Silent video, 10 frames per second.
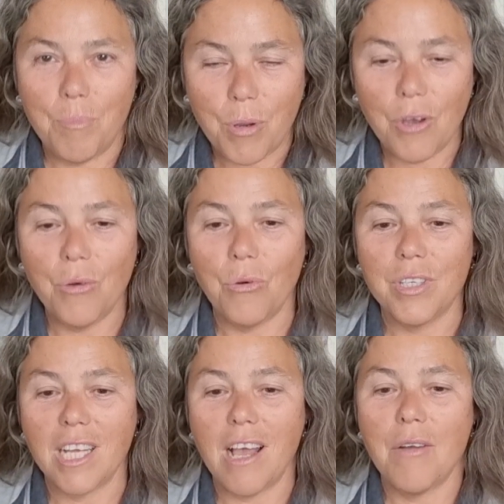per
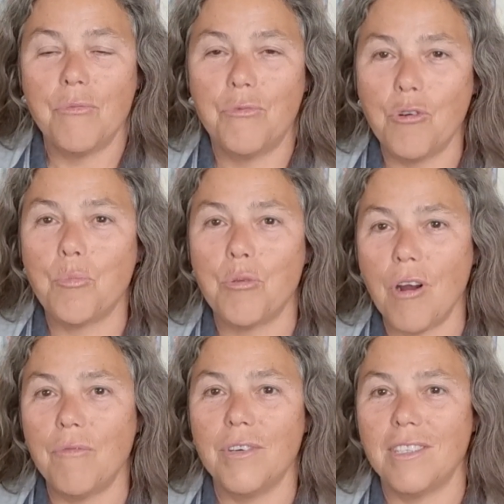order for
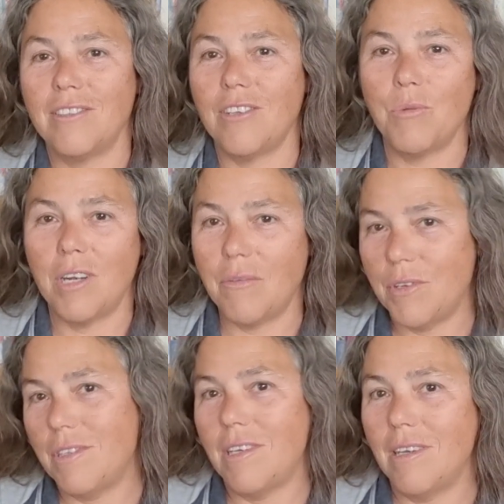profit. So
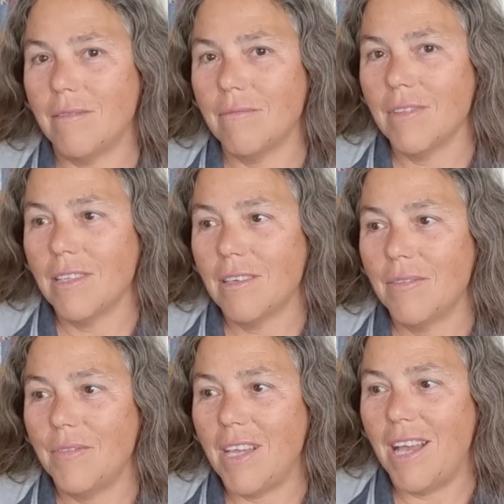whatever the
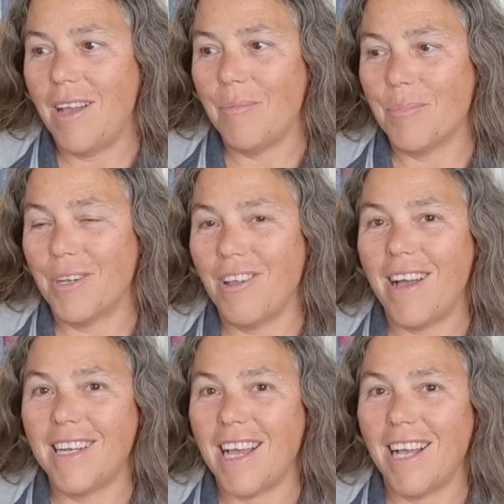
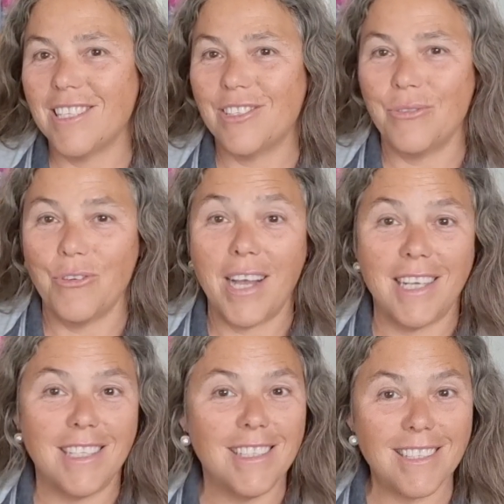client asks for,
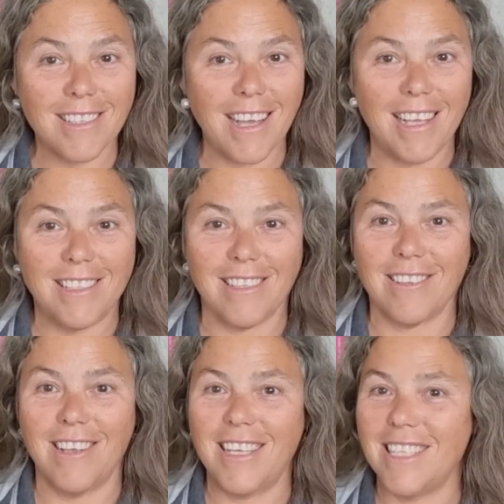and in this case, the
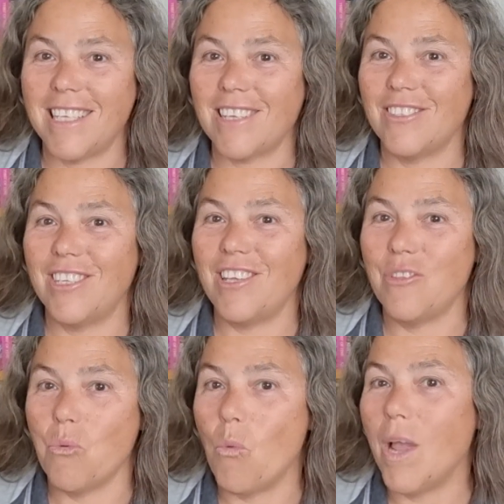client is actually
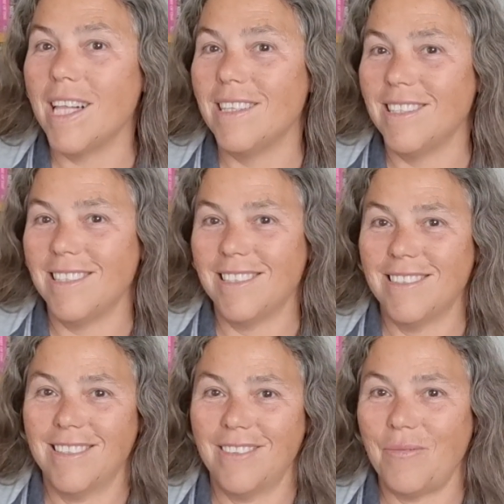the will
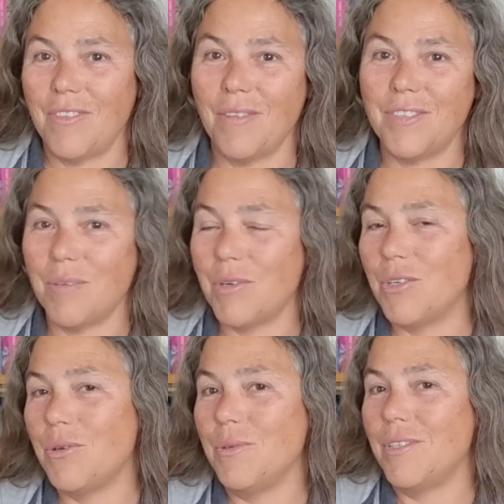of someone
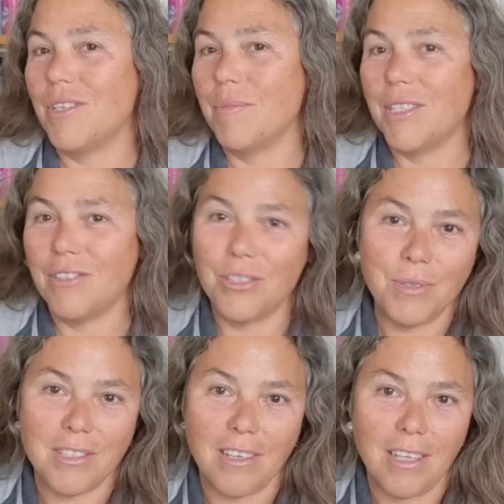who committed
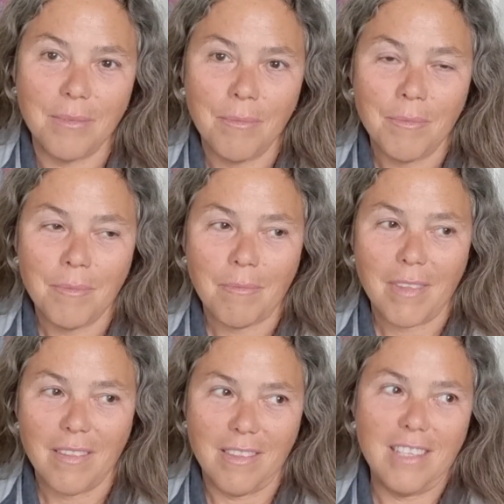suicide.
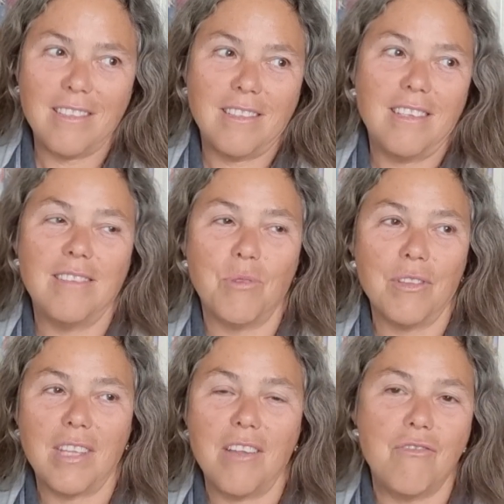This is
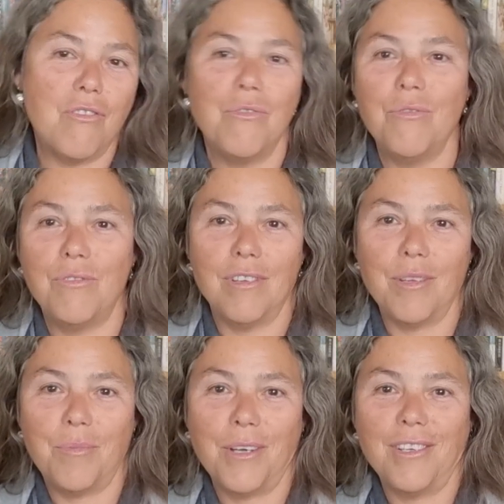what they do to the
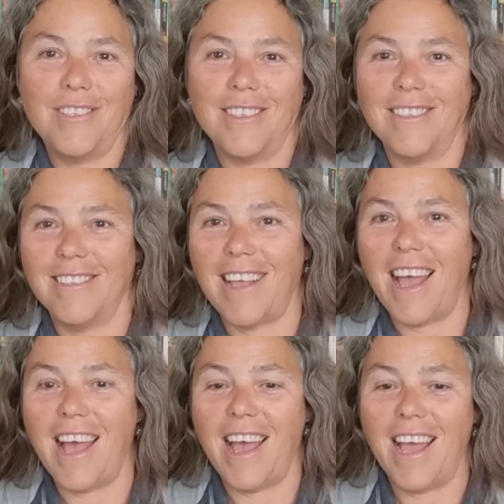person.
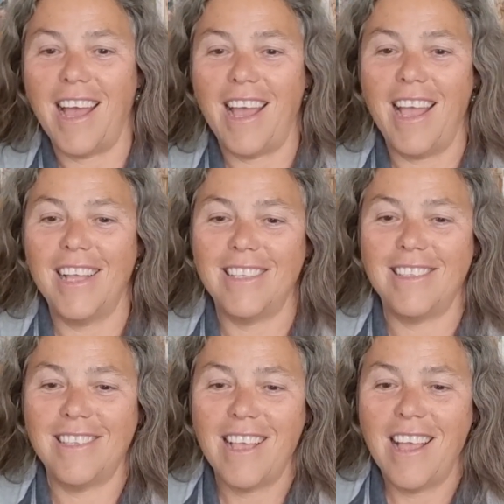
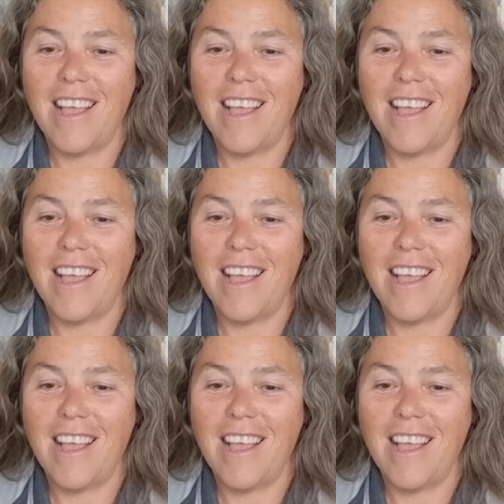It's